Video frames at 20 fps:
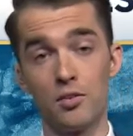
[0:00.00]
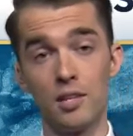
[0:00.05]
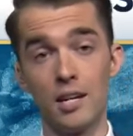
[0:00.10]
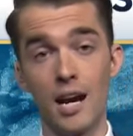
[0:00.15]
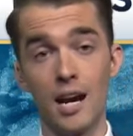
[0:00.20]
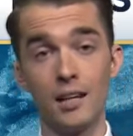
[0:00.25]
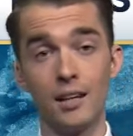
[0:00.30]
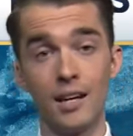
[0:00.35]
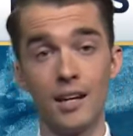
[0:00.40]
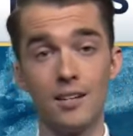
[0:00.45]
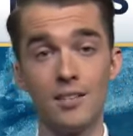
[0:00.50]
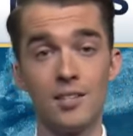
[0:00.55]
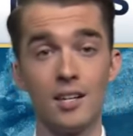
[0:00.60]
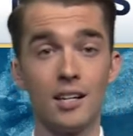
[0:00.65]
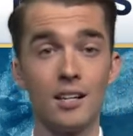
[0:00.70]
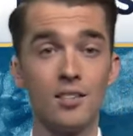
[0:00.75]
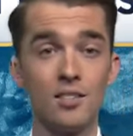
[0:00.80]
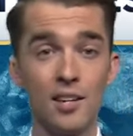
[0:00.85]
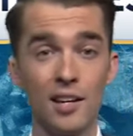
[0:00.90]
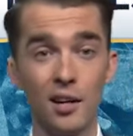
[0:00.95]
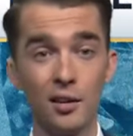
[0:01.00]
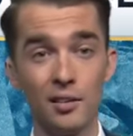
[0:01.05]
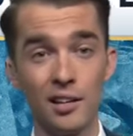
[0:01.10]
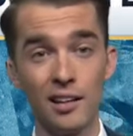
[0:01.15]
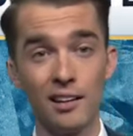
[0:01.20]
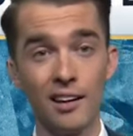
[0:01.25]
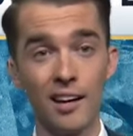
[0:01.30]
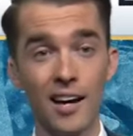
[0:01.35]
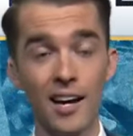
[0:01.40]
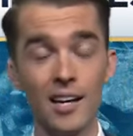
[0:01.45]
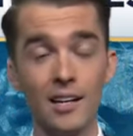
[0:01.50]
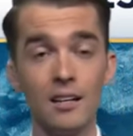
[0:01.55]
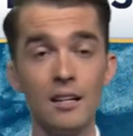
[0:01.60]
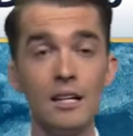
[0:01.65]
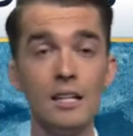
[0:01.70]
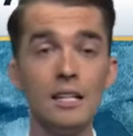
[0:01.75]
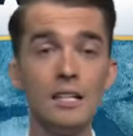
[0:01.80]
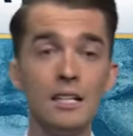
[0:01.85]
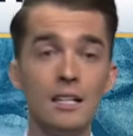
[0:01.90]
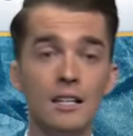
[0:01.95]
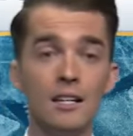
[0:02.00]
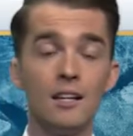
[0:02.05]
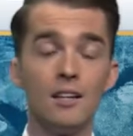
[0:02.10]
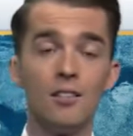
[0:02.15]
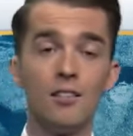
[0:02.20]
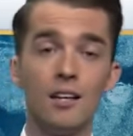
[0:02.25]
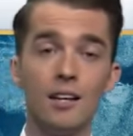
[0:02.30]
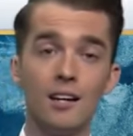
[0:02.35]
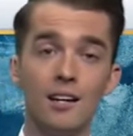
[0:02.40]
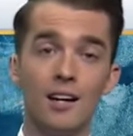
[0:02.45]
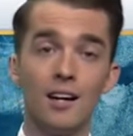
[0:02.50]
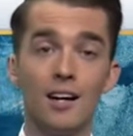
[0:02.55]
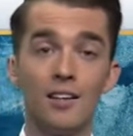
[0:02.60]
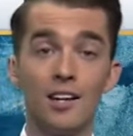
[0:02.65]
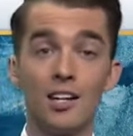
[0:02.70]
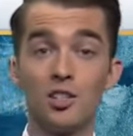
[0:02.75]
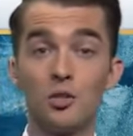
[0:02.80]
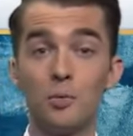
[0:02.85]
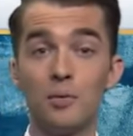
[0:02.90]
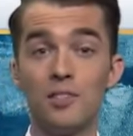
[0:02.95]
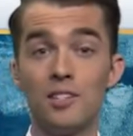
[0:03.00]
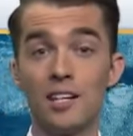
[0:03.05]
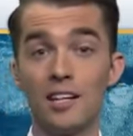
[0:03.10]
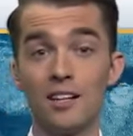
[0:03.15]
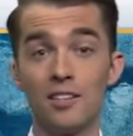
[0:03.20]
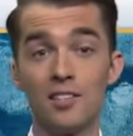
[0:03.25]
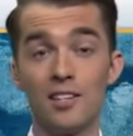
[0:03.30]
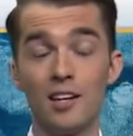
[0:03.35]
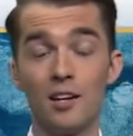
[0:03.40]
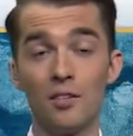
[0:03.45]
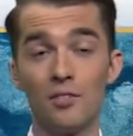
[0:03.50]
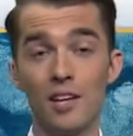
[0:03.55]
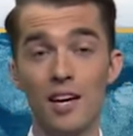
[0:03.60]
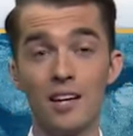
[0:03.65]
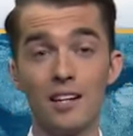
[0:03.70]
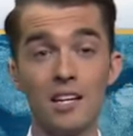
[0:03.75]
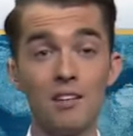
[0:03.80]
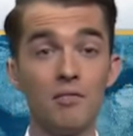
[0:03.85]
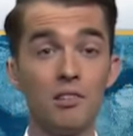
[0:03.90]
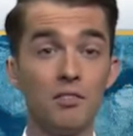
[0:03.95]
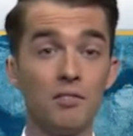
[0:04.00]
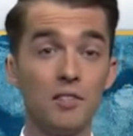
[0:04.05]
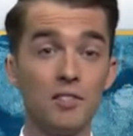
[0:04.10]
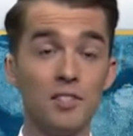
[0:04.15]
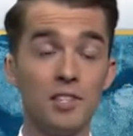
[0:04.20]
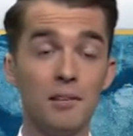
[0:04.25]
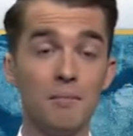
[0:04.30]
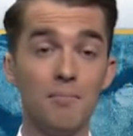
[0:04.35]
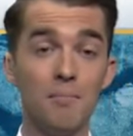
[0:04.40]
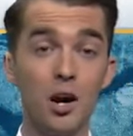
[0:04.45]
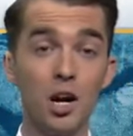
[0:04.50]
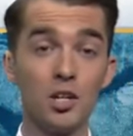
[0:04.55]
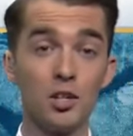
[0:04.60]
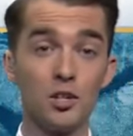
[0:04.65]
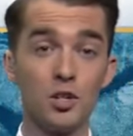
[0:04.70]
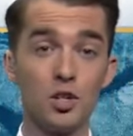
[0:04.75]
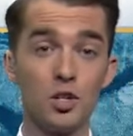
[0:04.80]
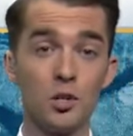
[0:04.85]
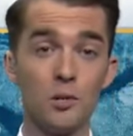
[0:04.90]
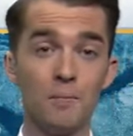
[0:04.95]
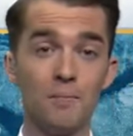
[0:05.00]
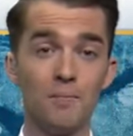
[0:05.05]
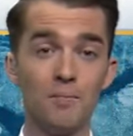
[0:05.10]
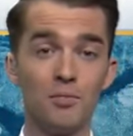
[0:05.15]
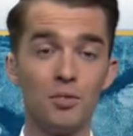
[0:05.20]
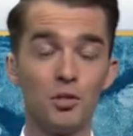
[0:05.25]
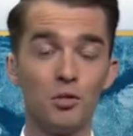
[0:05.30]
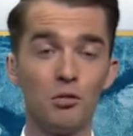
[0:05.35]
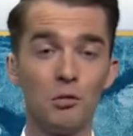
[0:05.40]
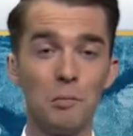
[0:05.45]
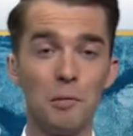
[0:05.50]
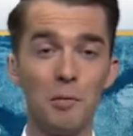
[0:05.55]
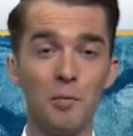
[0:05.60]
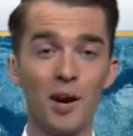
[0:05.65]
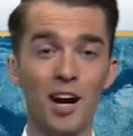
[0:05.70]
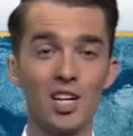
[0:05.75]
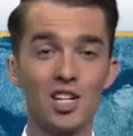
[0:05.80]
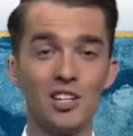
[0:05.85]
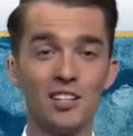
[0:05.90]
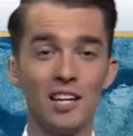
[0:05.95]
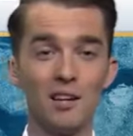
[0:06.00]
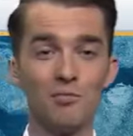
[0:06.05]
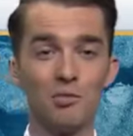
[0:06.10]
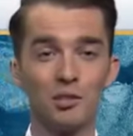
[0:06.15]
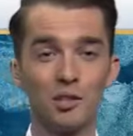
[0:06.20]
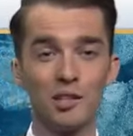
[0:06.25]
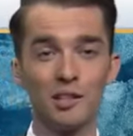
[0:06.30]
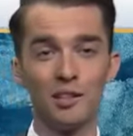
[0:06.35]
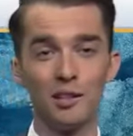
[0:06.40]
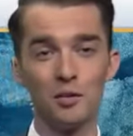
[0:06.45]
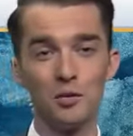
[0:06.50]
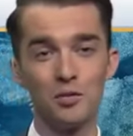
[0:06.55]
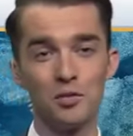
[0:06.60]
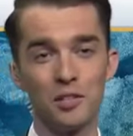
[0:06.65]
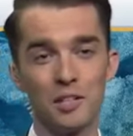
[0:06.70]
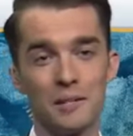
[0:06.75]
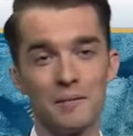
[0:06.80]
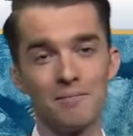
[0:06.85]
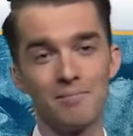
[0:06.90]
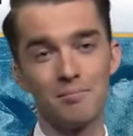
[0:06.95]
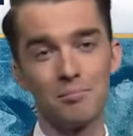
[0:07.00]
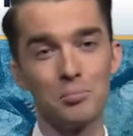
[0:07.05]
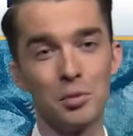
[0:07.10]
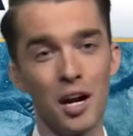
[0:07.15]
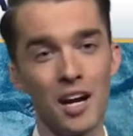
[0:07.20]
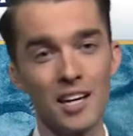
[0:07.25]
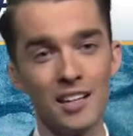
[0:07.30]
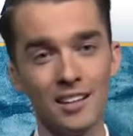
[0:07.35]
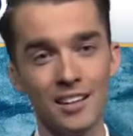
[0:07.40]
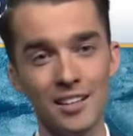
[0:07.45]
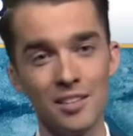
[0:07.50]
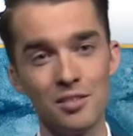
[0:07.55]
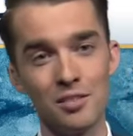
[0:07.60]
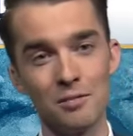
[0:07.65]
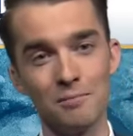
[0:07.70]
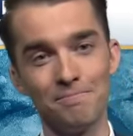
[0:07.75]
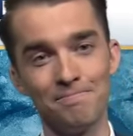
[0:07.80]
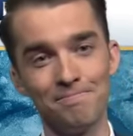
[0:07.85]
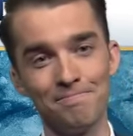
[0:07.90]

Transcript: the online ticket sale deadline, then uh, that's when ticket sales end, even if it's in March. So we'll be watching that very closely. Brian, Liz?